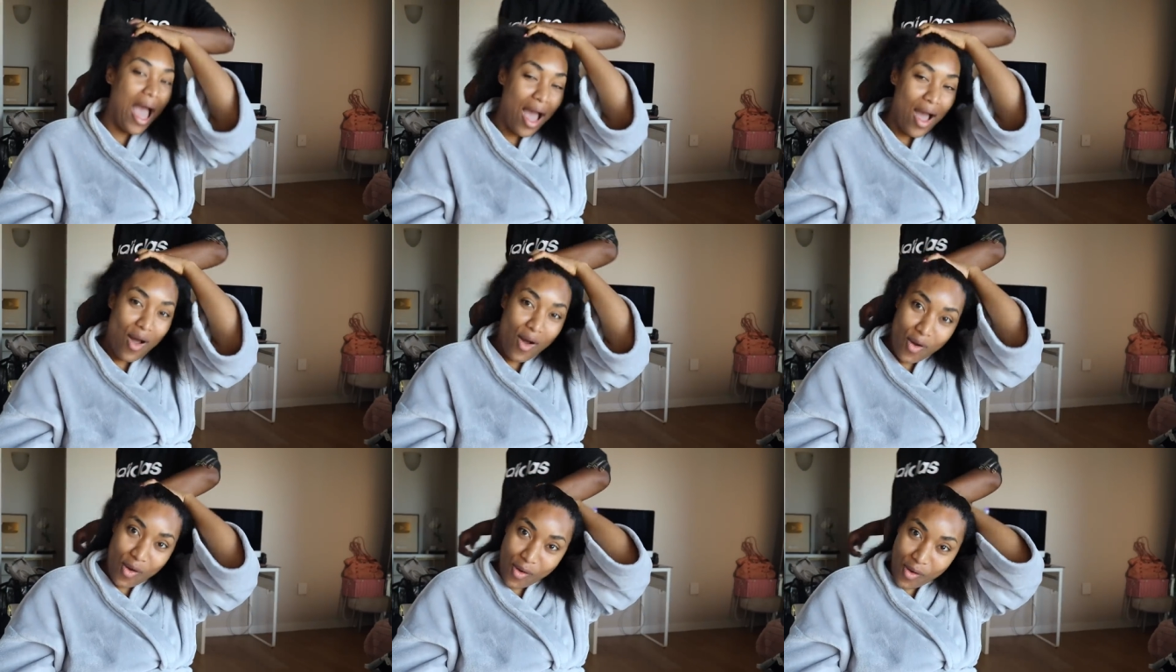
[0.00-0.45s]

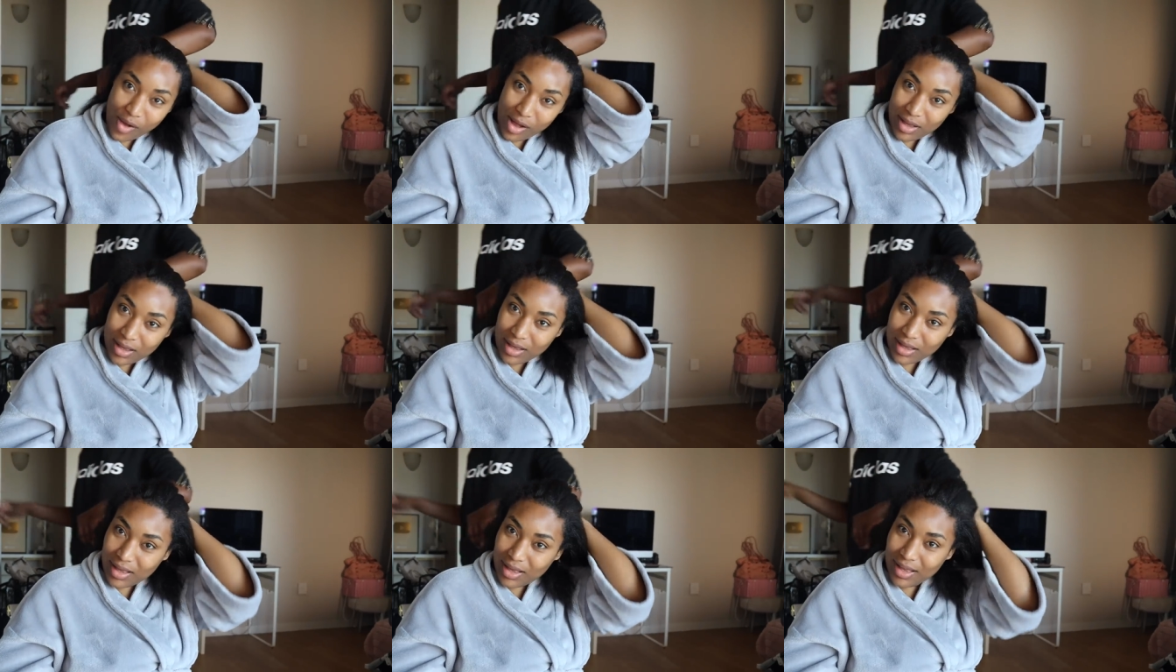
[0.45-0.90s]

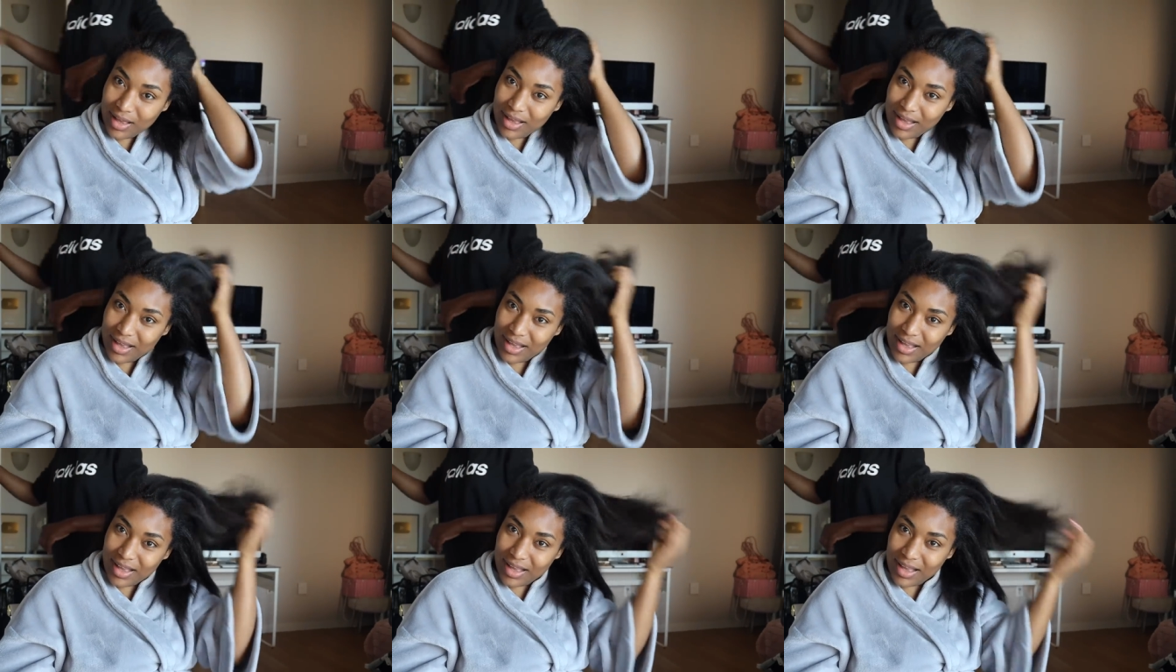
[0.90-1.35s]
Oh
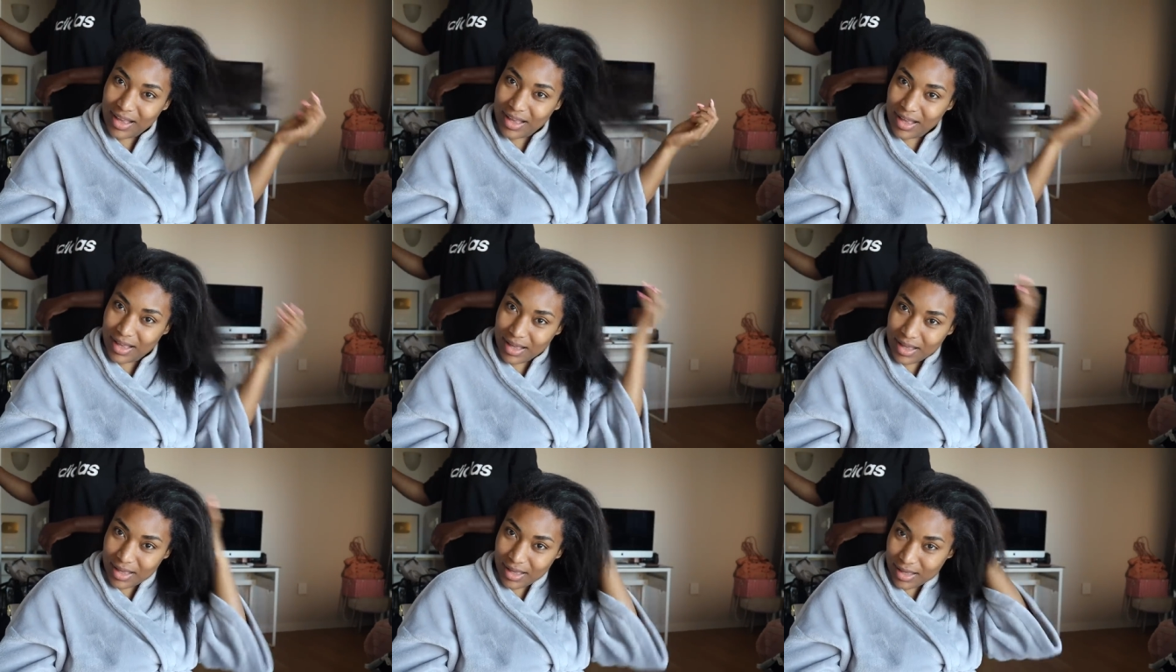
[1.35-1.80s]
my
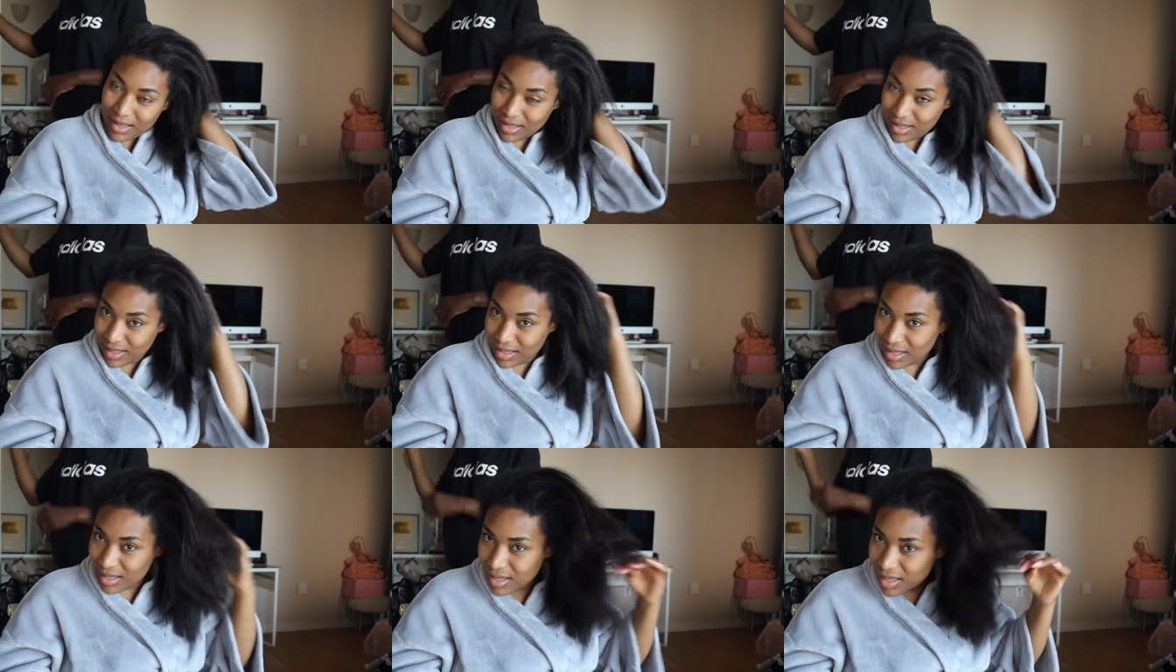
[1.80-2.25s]
god, look at your
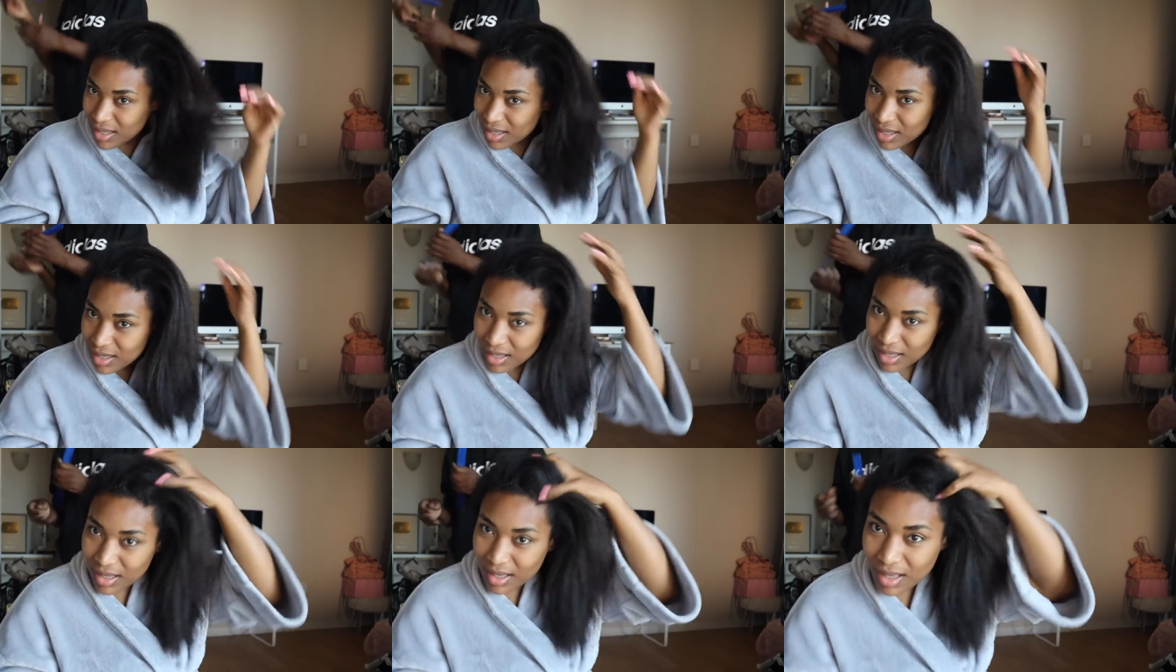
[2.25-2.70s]

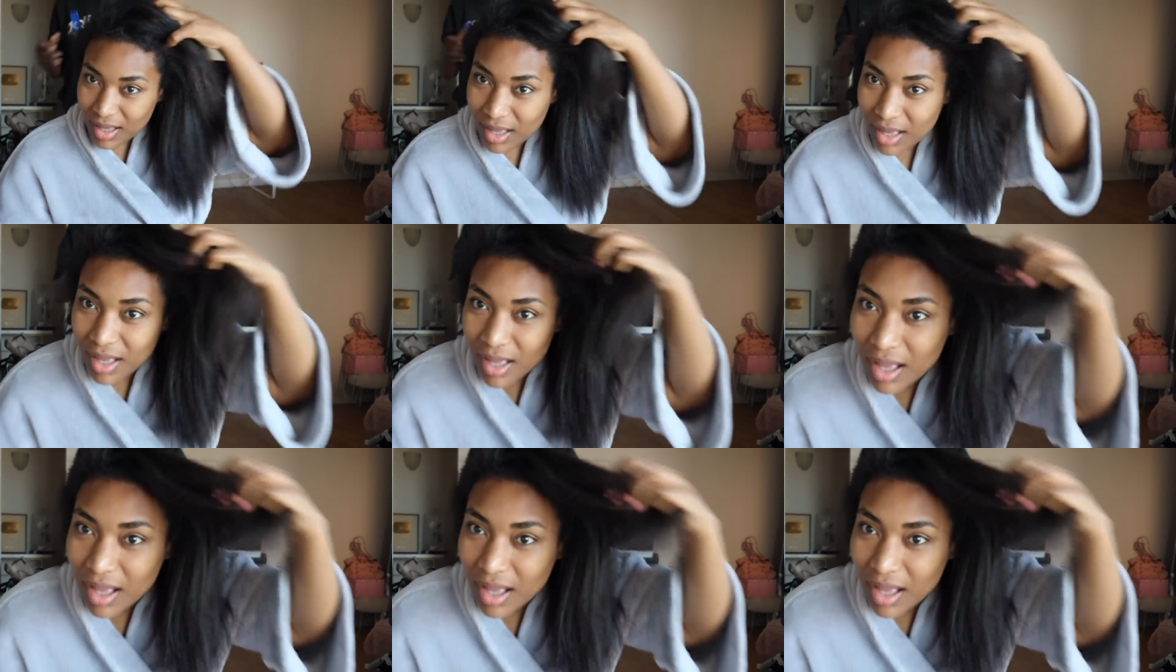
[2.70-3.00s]
hair!